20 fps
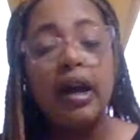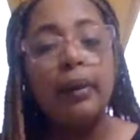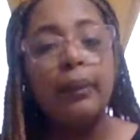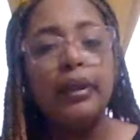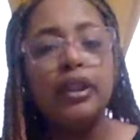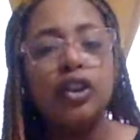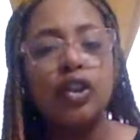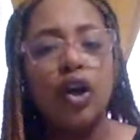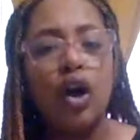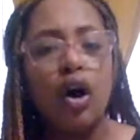
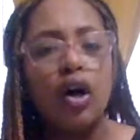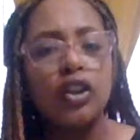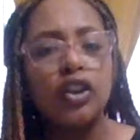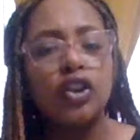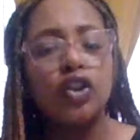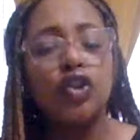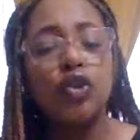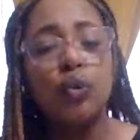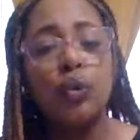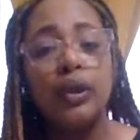but you're
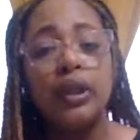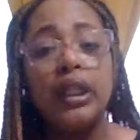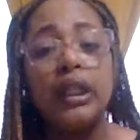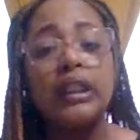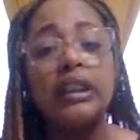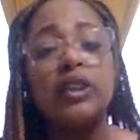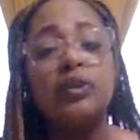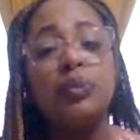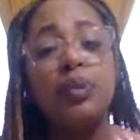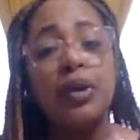also doing
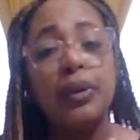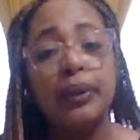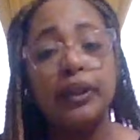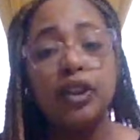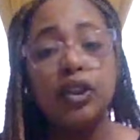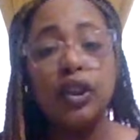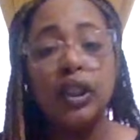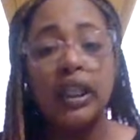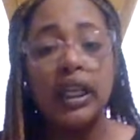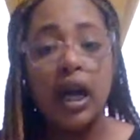this
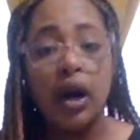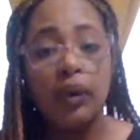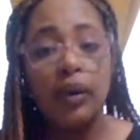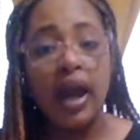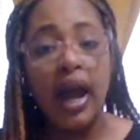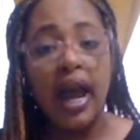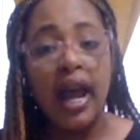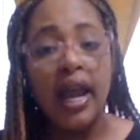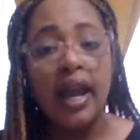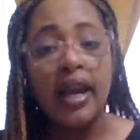spiritually,
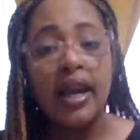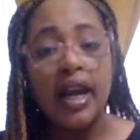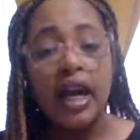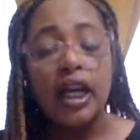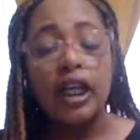okay?